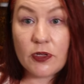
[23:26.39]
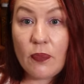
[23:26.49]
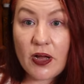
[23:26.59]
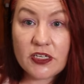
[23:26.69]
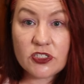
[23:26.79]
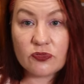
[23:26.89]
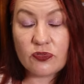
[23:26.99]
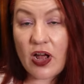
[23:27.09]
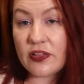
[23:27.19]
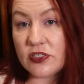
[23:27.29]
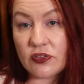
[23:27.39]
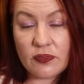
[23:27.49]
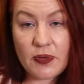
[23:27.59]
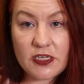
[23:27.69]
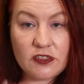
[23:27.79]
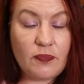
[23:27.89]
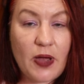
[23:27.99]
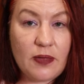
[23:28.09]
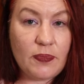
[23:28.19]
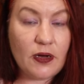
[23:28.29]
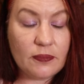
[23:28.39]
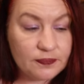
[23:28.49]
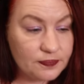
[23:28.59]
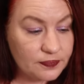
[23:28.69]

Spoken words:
And you might need to write this on a piece of paper